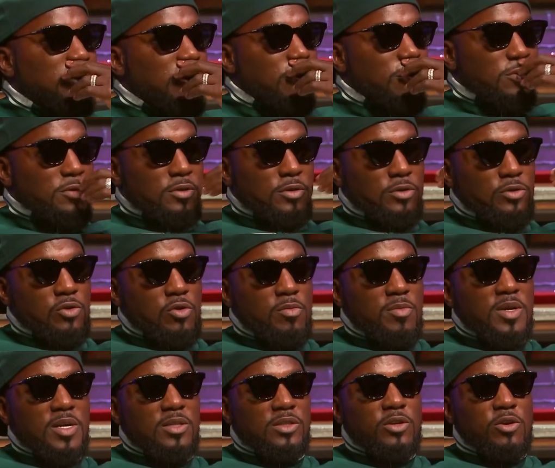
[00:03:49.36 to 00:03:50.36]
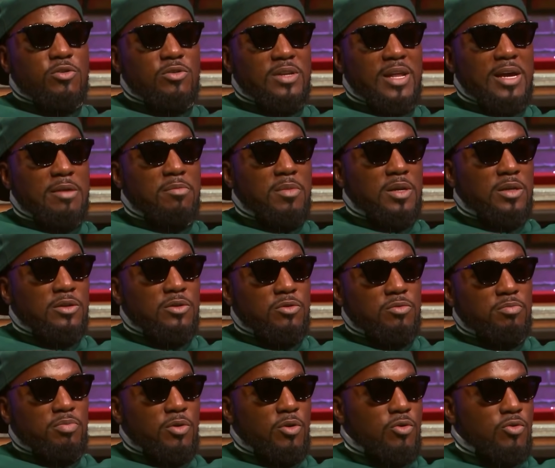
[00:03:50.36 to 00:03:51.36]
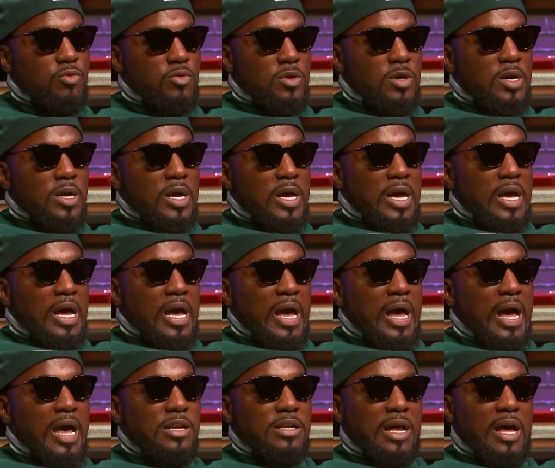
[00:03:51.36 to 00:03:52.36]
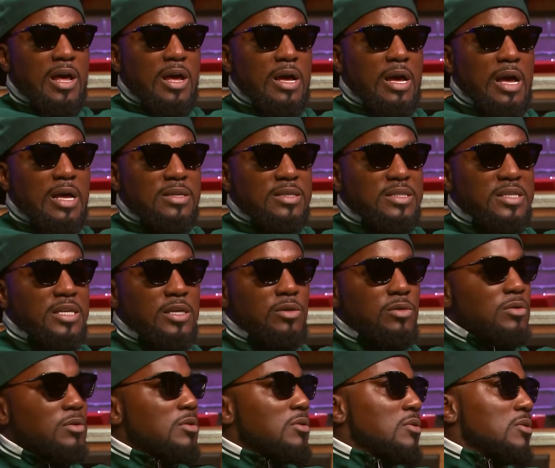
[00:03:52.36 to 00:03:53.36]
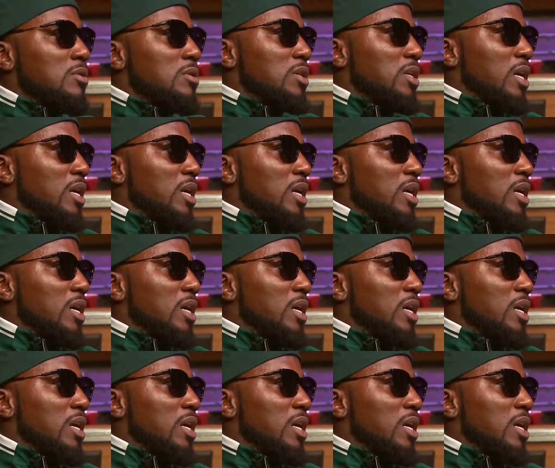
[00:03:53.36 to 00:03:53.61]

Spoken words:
Dirk. You know what I mean? Dirk, like my little bro. He was influential on